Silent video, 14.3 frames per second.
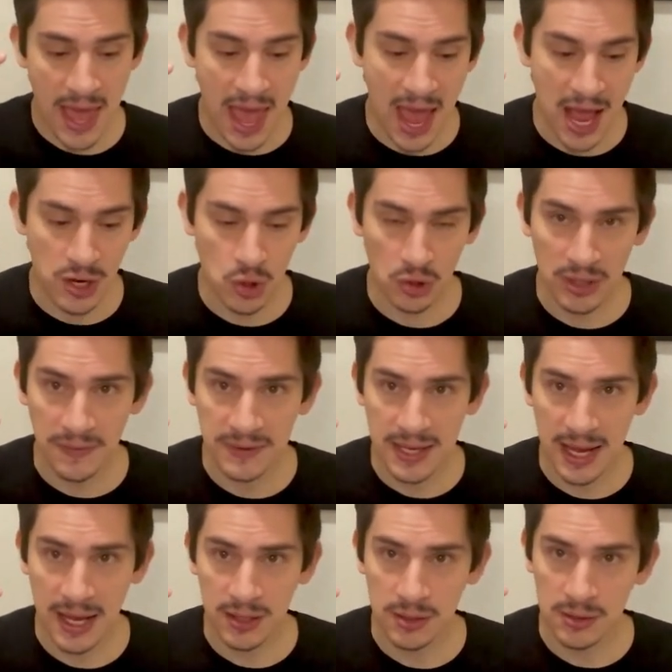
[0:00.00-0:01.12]
and your left
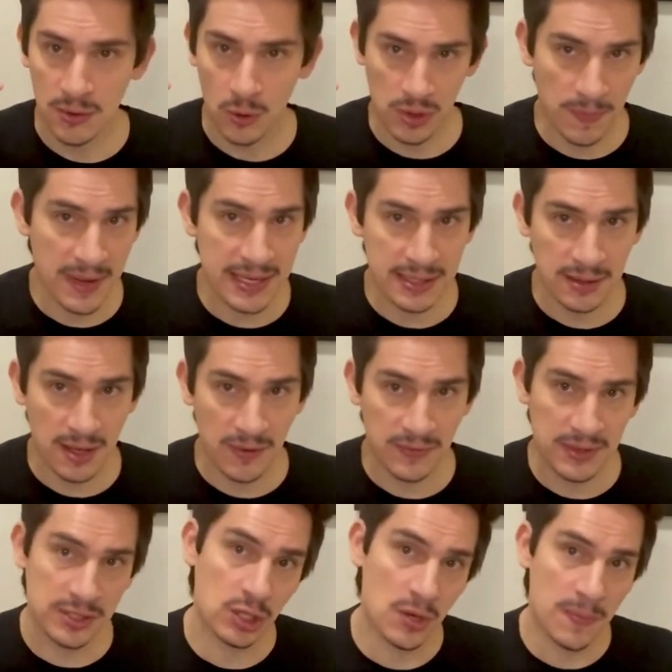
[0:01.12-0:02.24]
hand or the bass clef
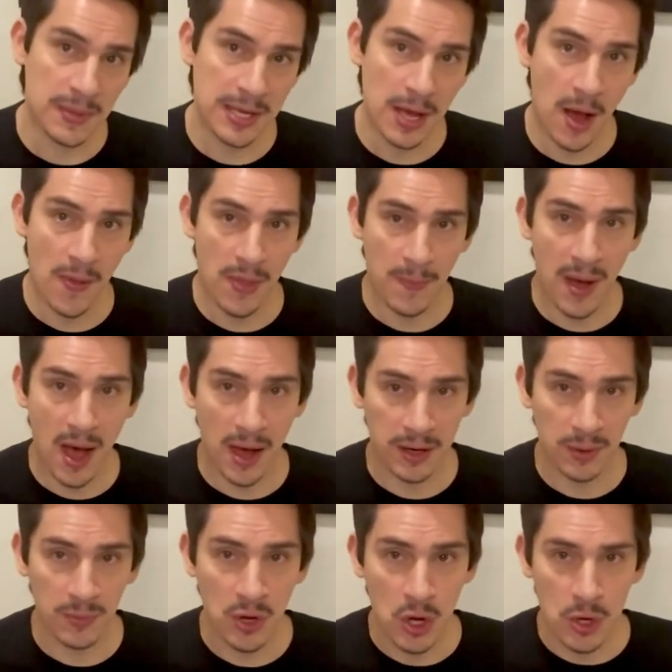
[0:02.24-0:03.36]
is going to be on the bottom.